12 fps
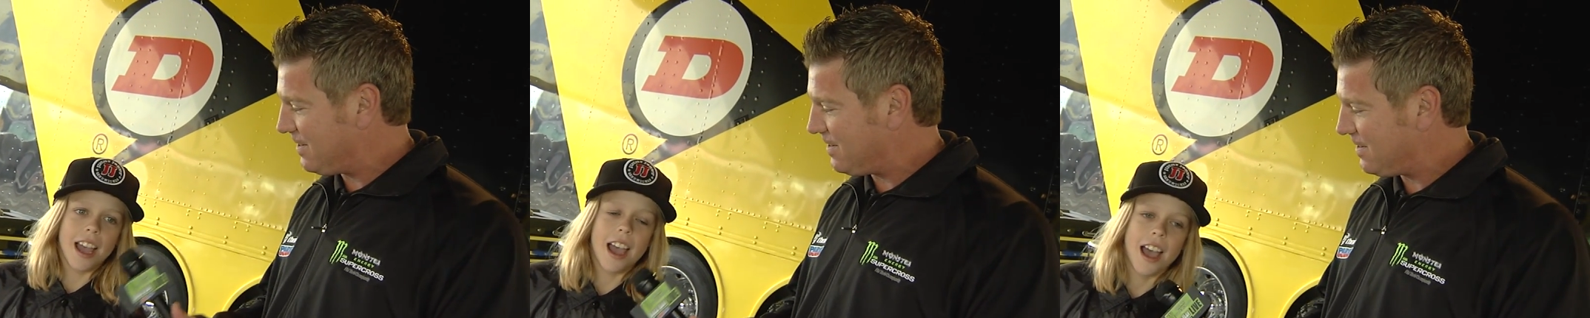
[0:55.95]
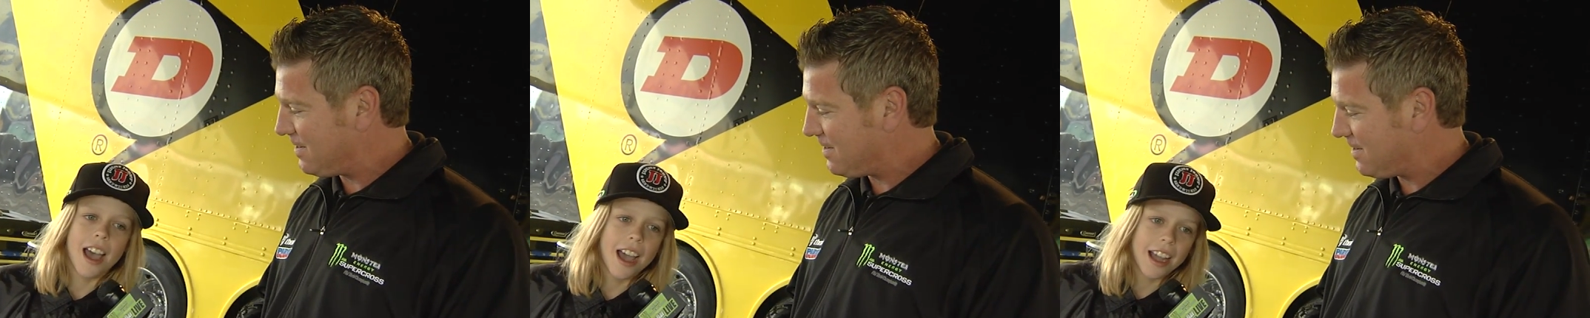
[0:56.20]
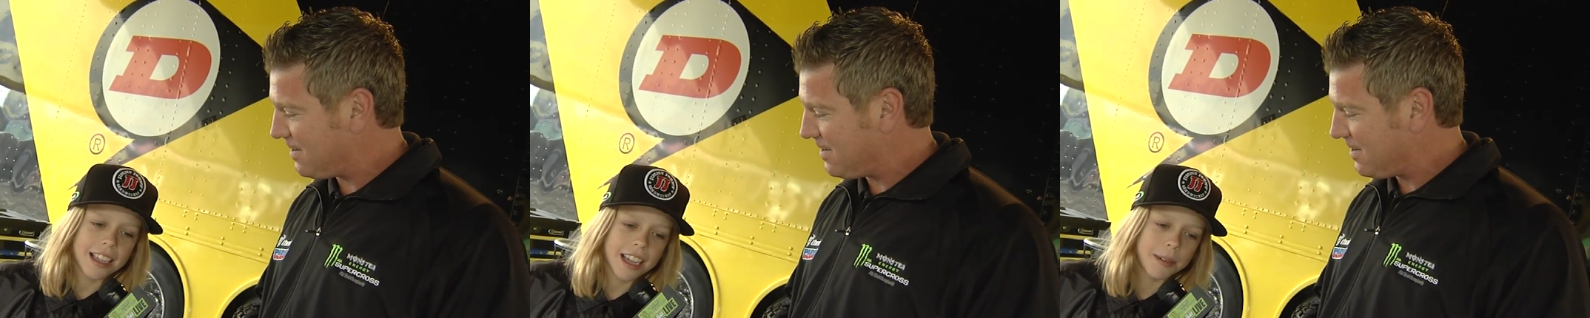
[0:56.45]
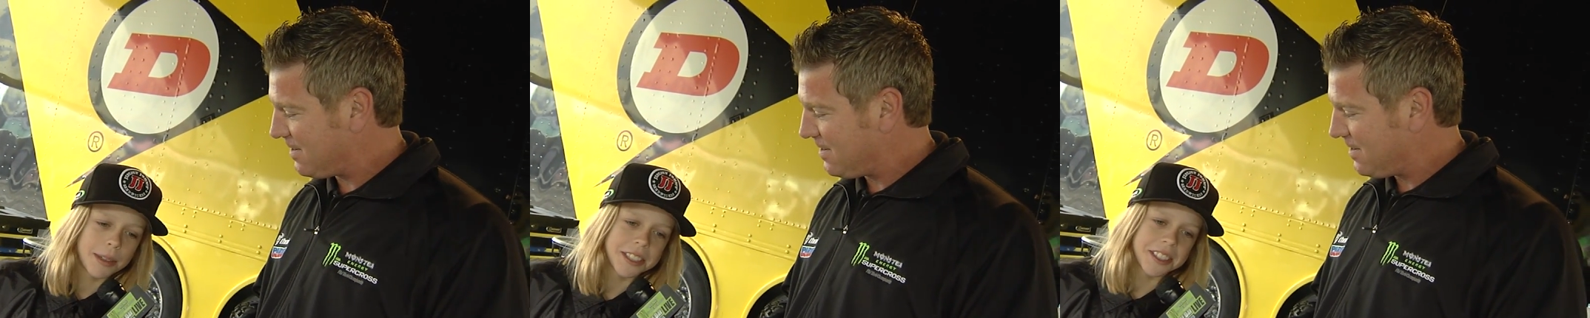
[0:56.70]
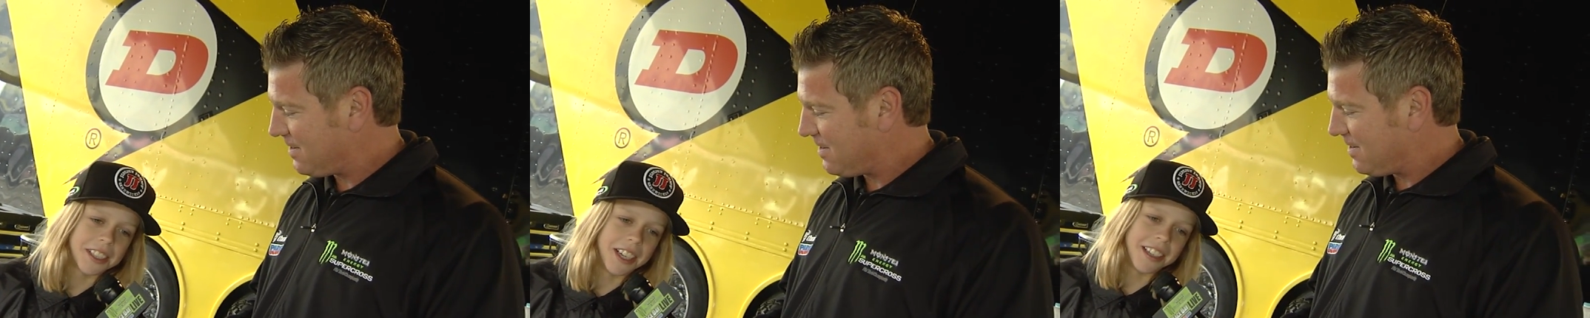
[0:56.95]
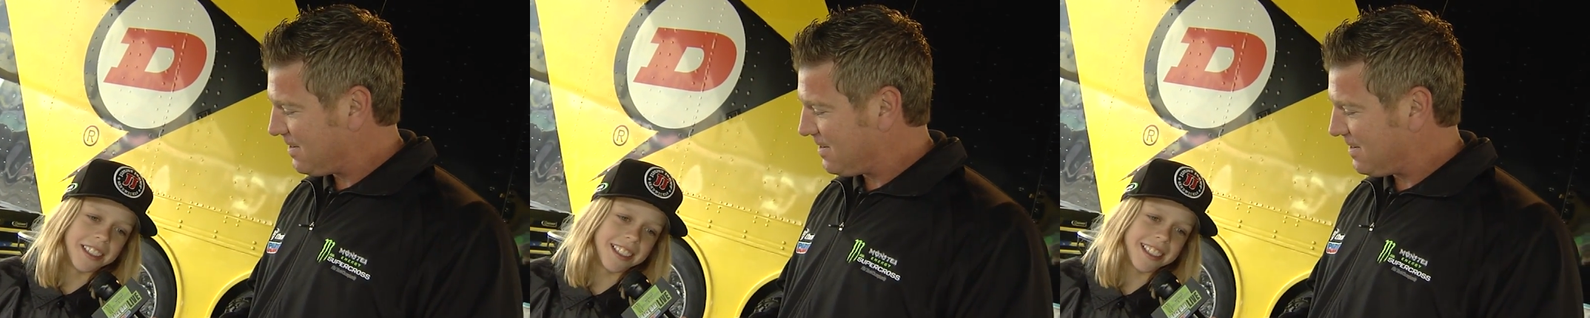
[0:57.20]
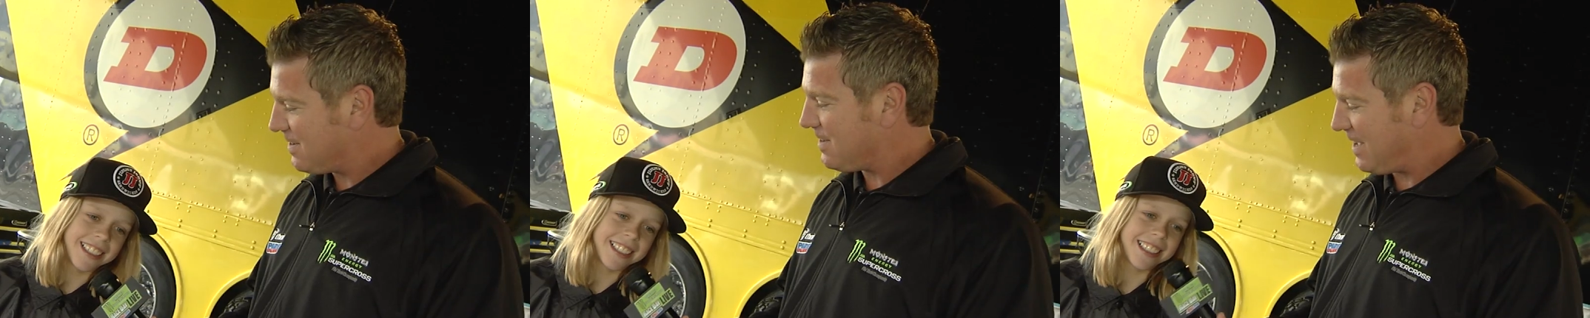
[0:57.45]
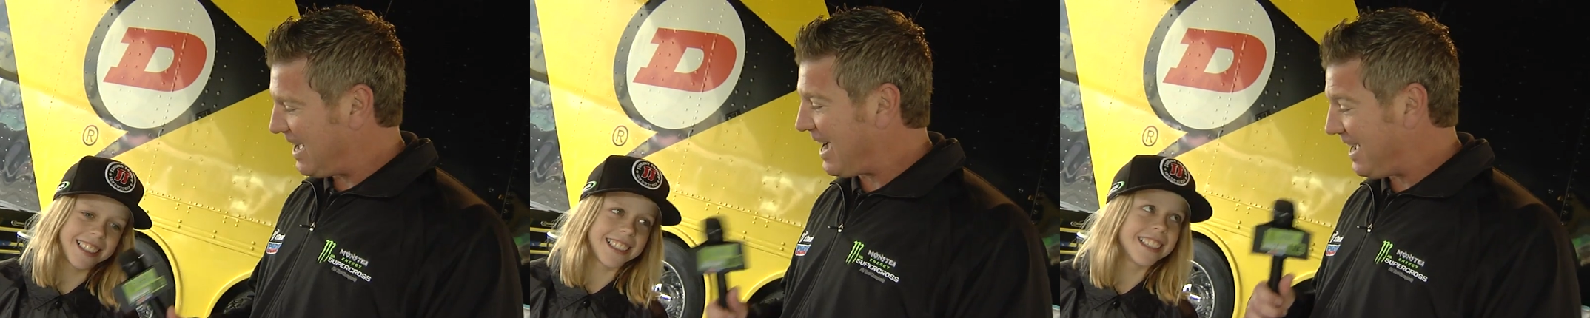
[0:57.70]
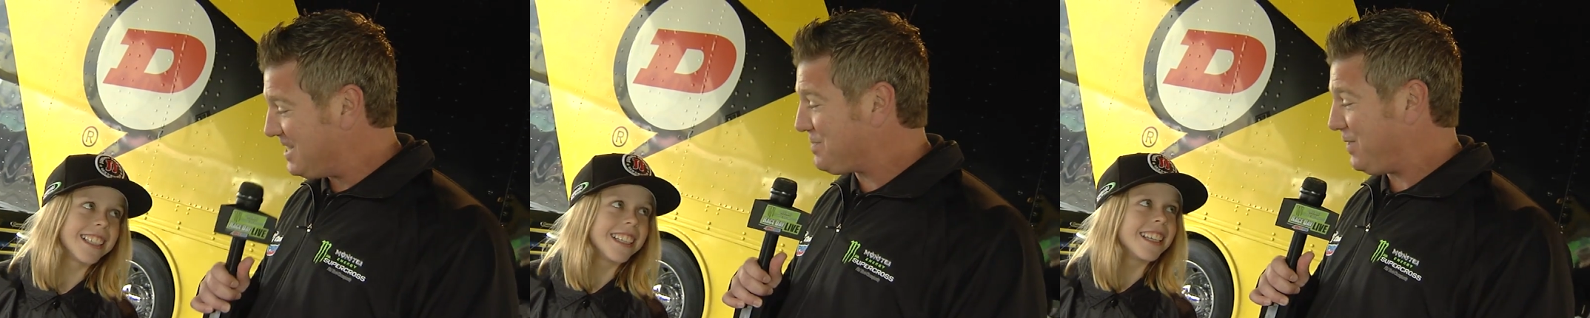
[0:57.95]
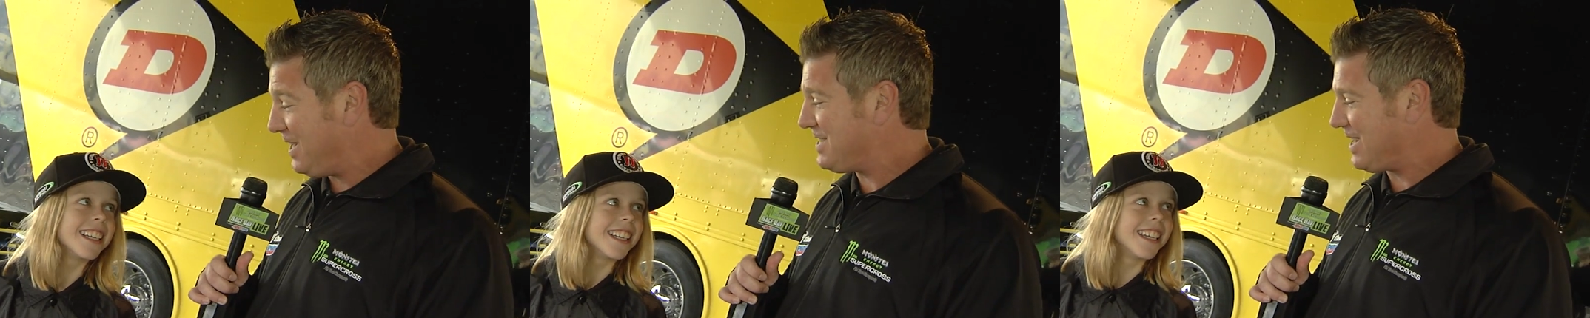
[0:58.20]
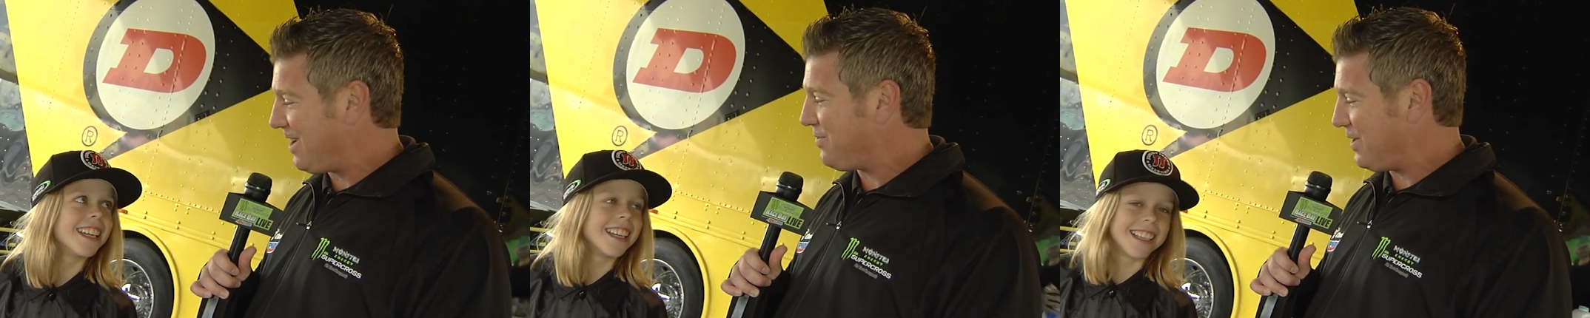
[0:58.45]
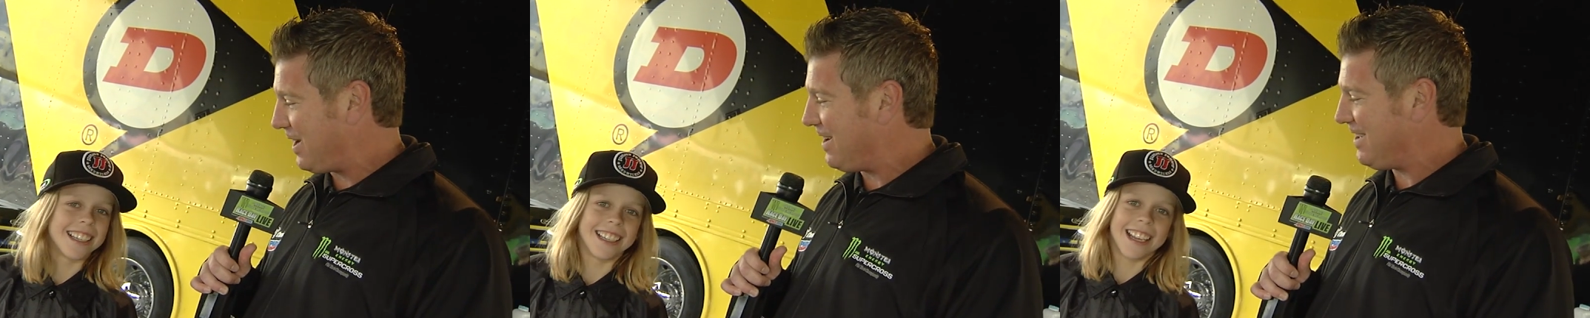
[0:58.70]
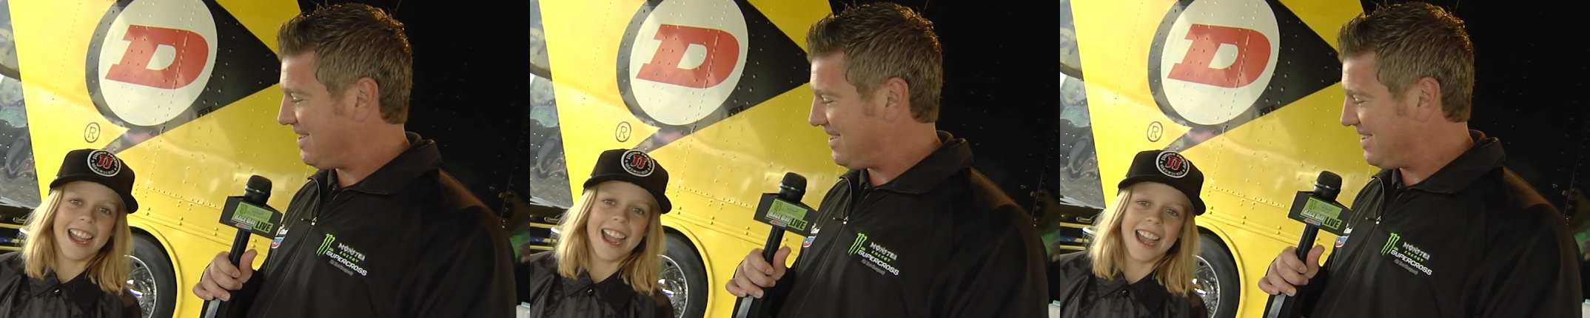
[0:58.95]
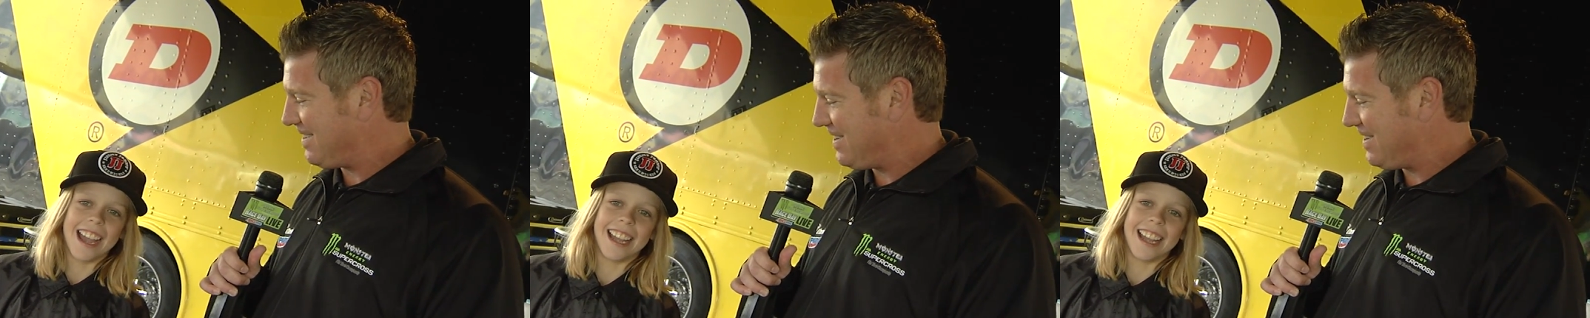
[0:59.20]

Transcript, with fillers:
Speaker 1: Uh, Cowboy Cerrone. Yeah, he's pretty tough, huh? Yeah.